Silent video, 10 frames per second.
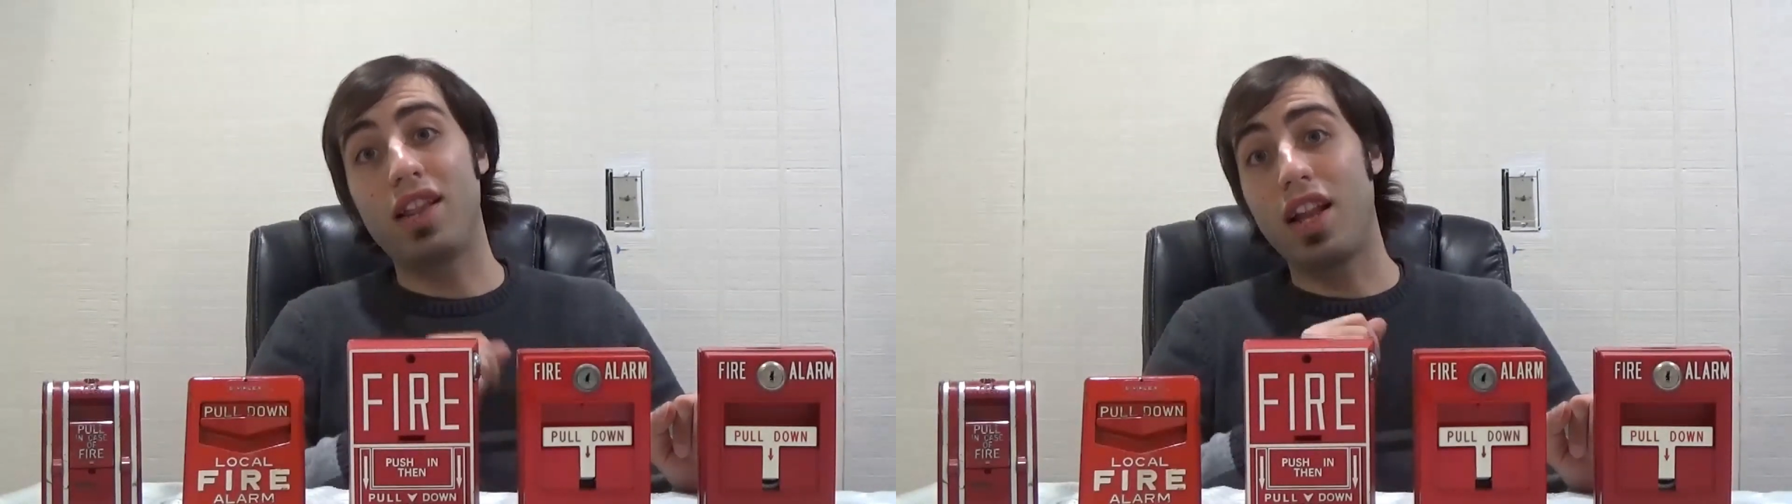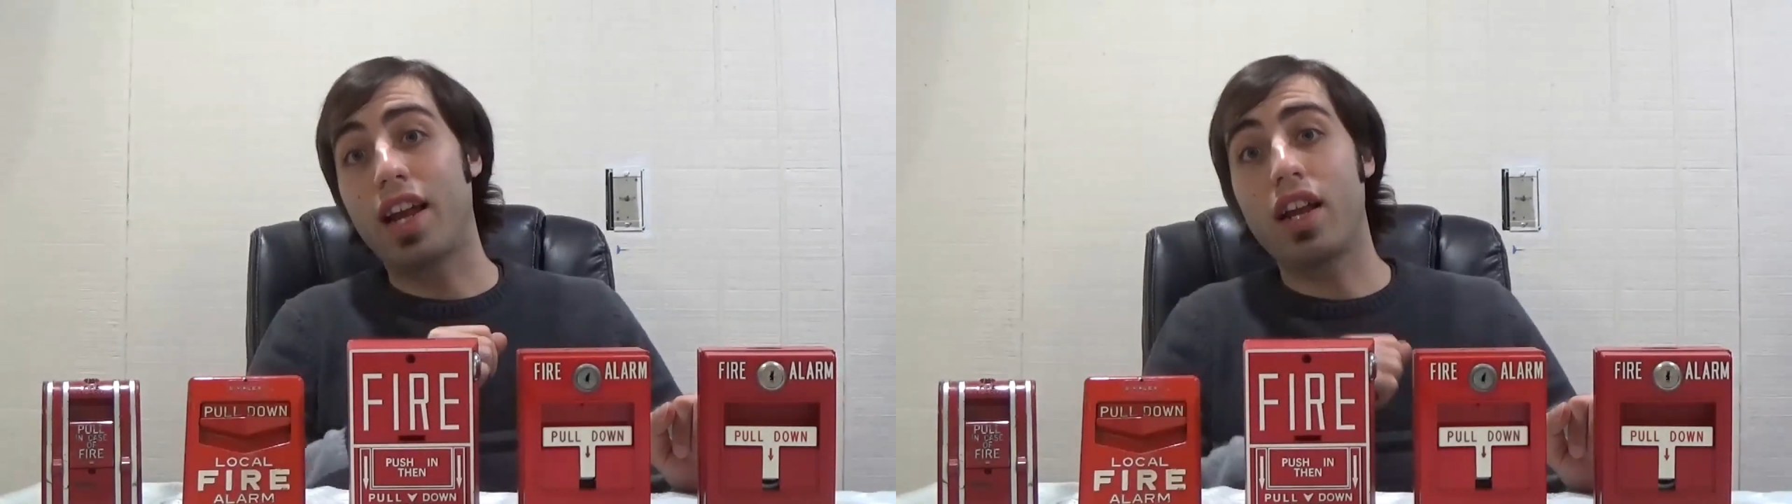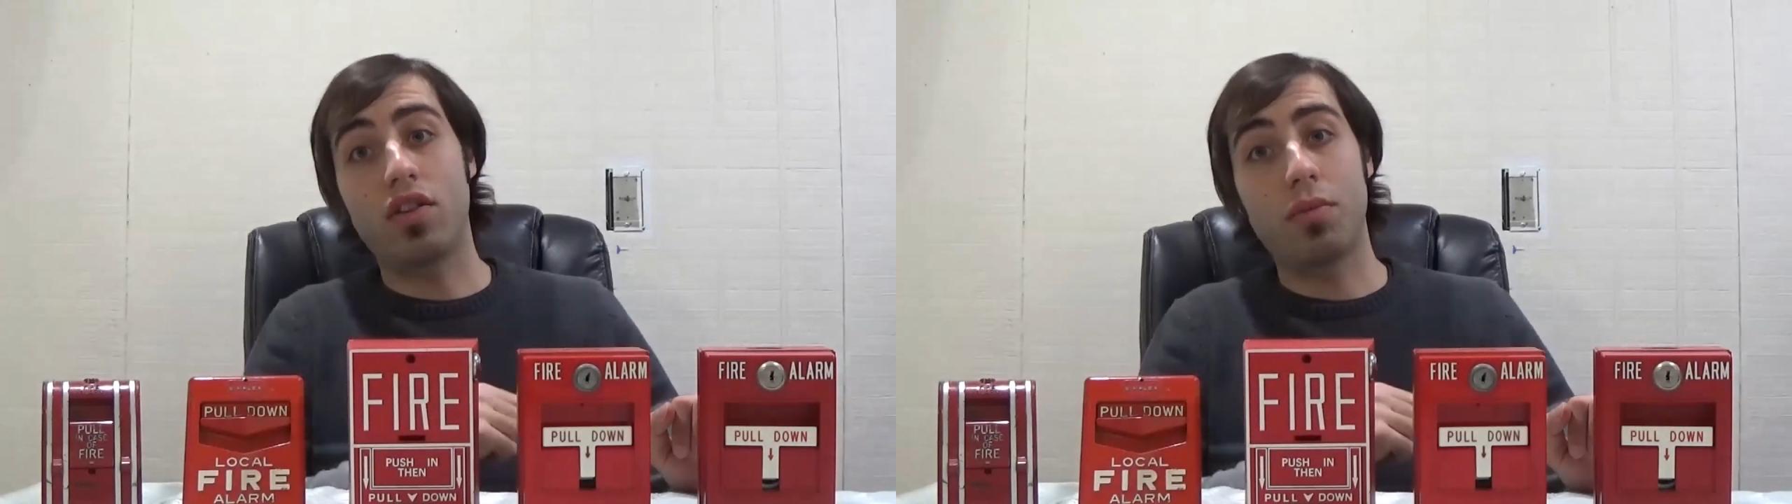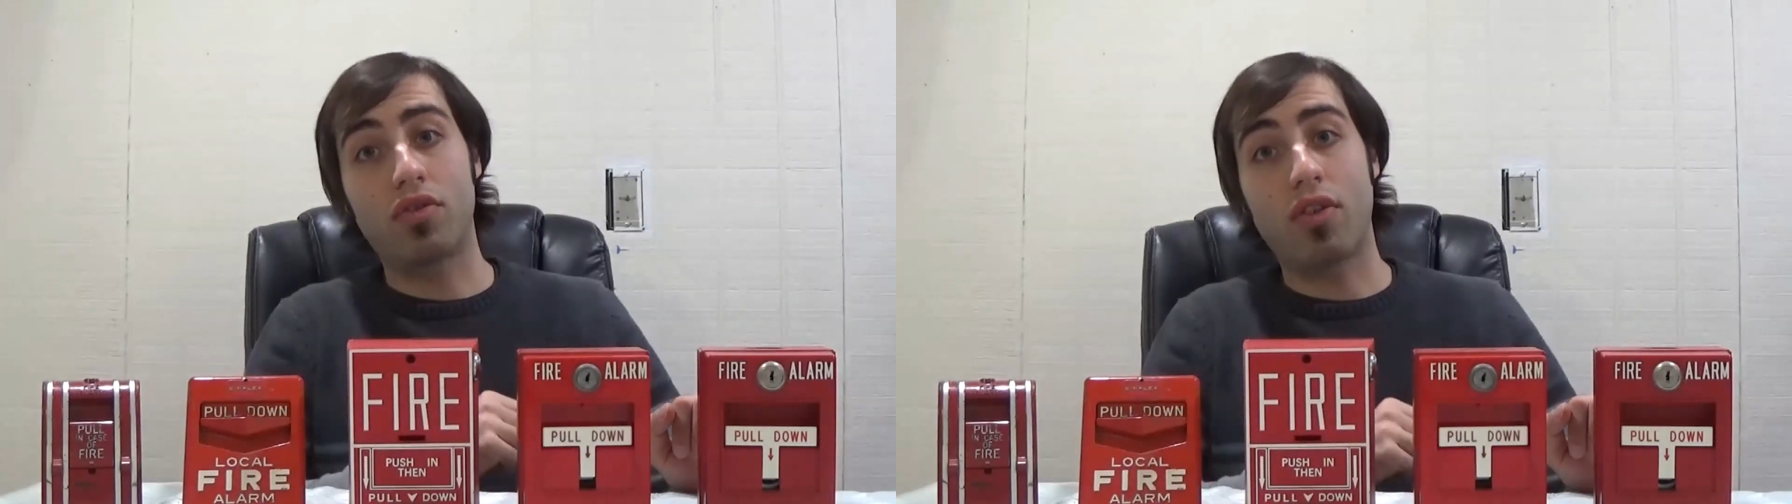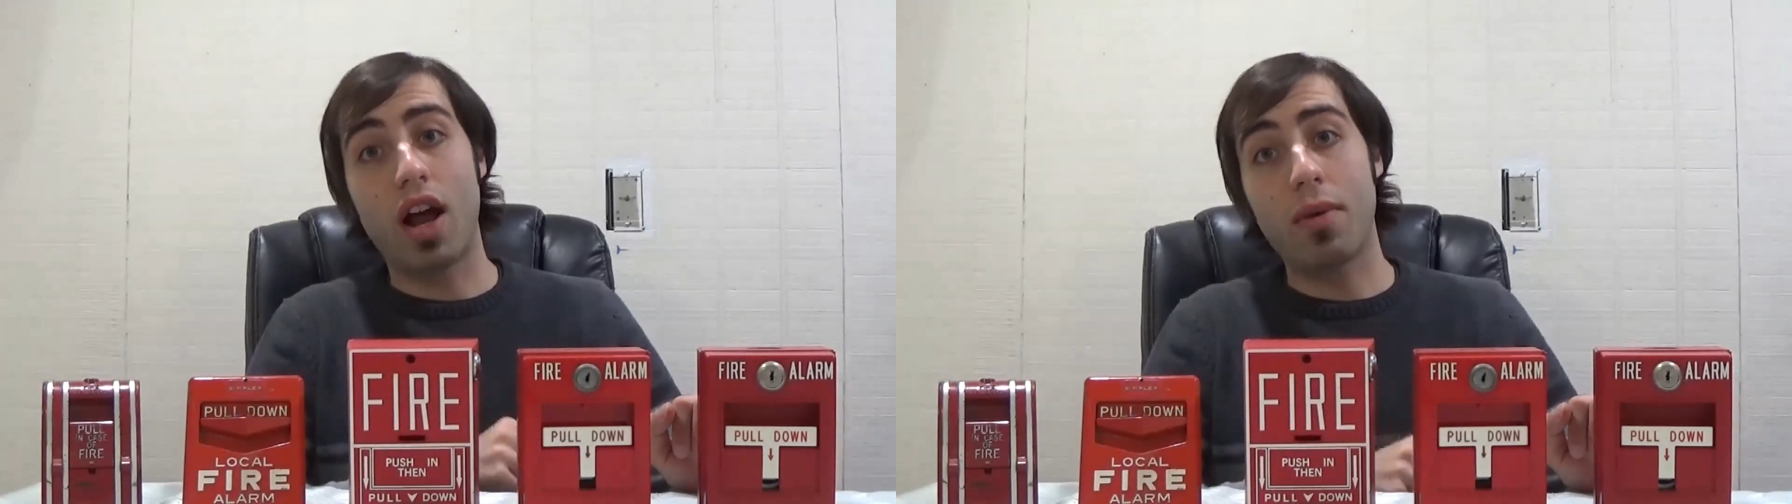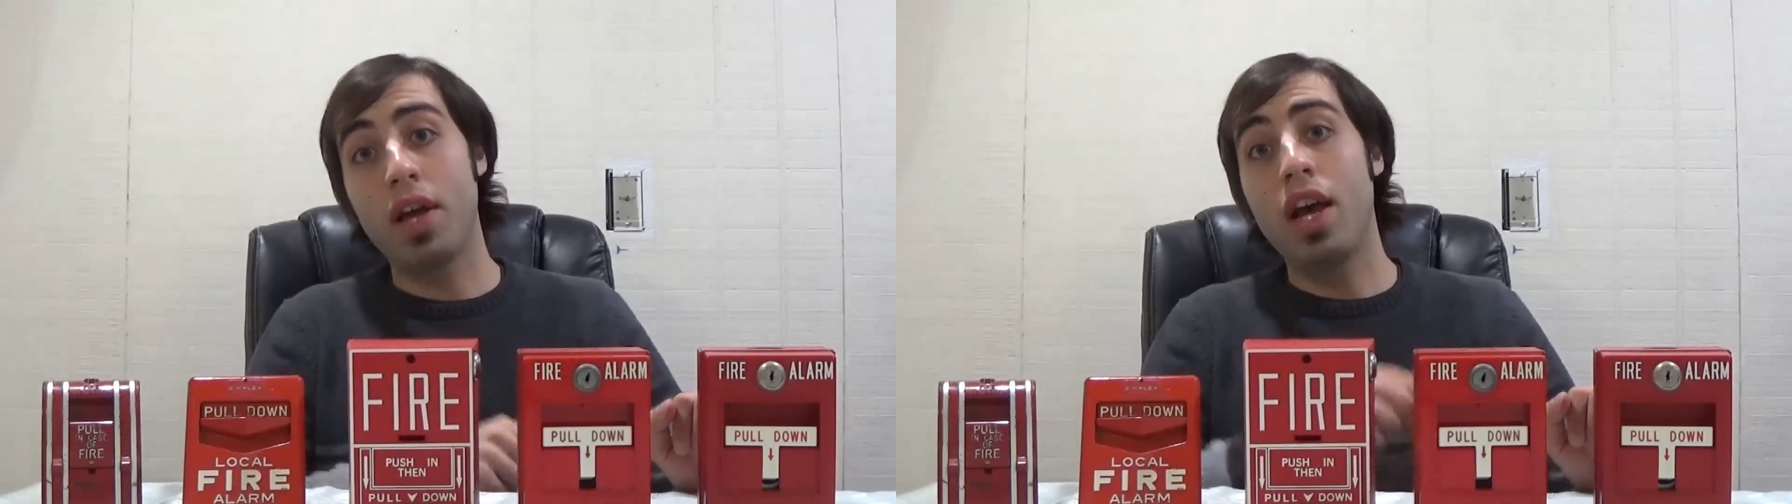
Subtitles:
like, and subscribe.